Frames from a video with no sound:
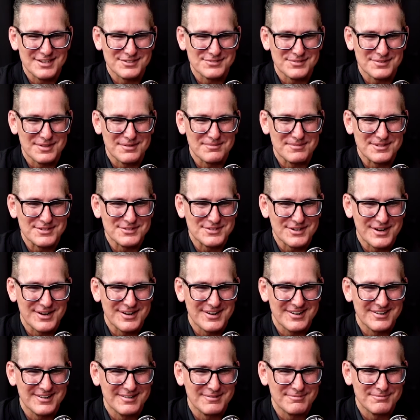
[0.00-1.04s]
for letting me
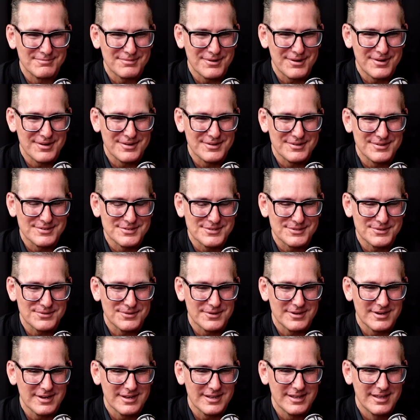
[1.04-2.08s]
share part of your
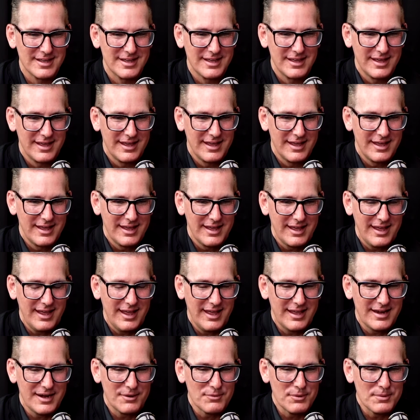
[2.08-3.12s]
story.
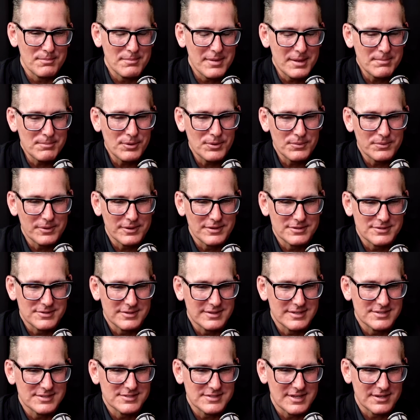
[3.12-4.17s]
And I remember we were doing
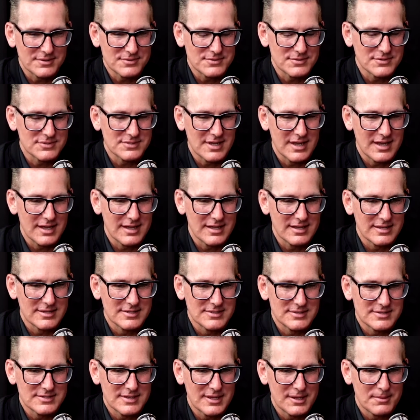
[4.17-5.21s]
this
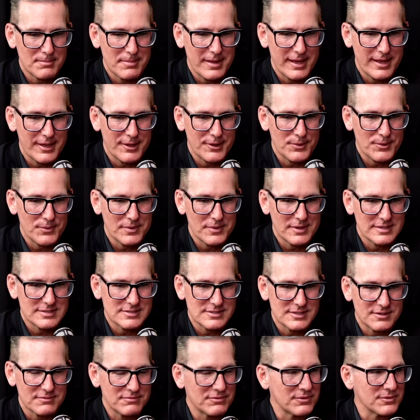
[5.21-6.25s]
exercise about what is
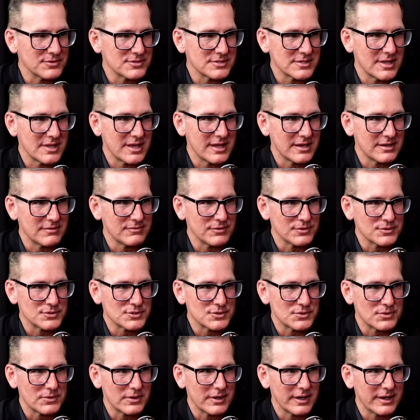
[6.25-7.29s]
the first line of your
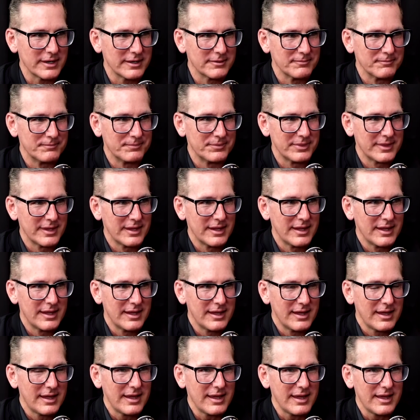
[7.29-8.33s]
story.
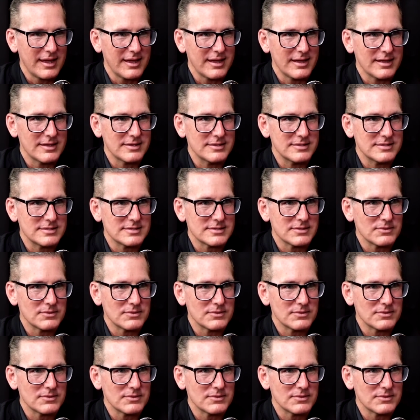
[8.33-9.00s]
And